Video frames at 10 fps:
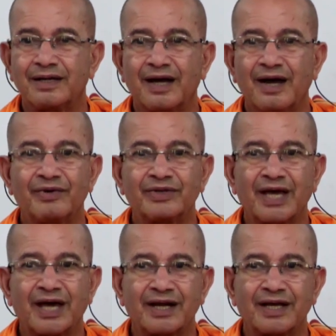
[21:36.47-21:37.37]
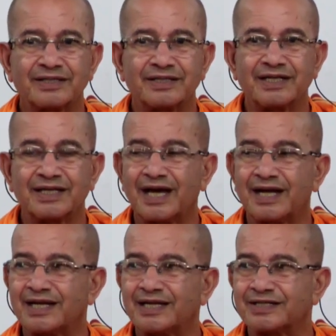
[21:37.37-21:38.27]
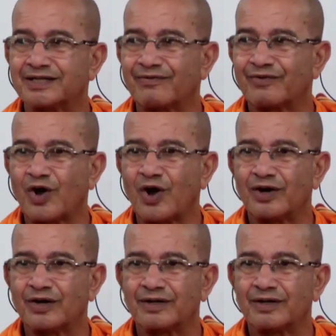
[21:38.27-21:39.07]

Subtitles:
avataras, incarnation of God.